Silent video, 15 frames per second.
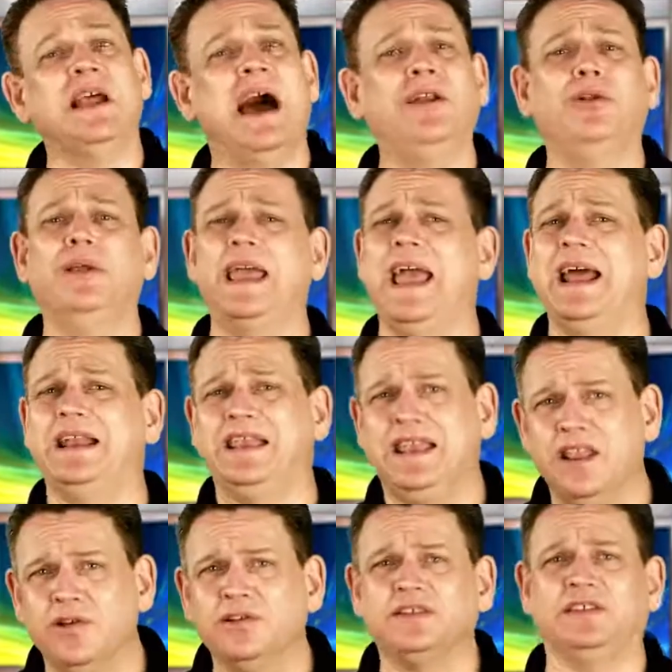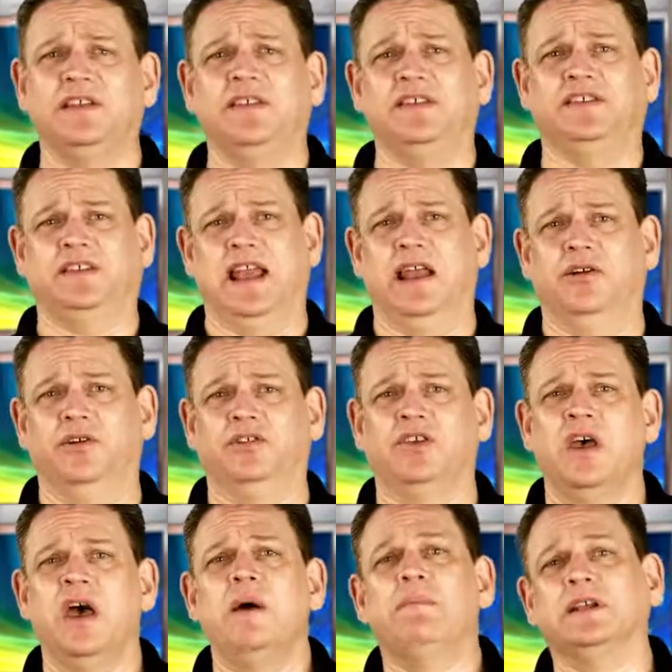not only adheres to these standards,